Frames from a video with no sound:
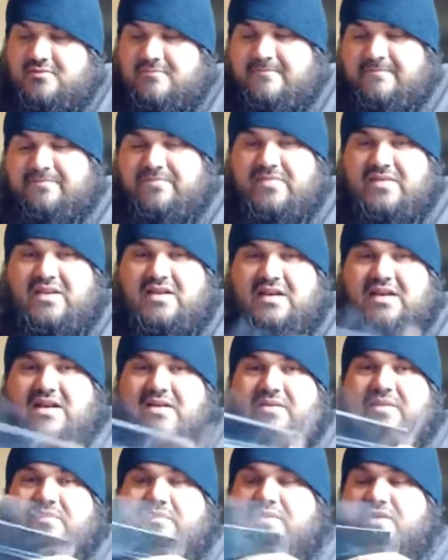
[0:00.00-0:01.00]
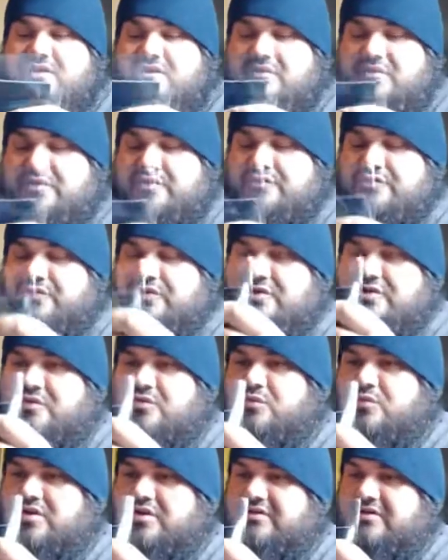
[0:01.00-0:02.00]
I don't even know who's running
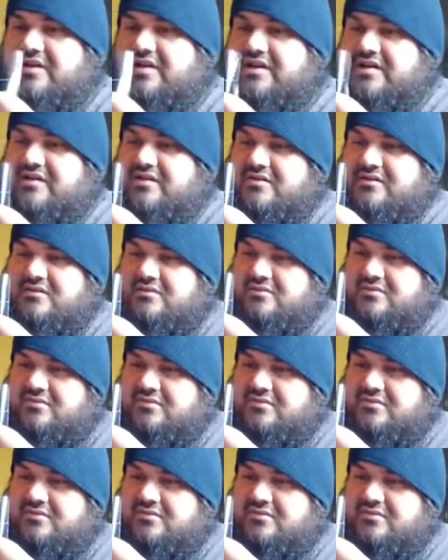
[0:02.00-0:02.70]
what right now.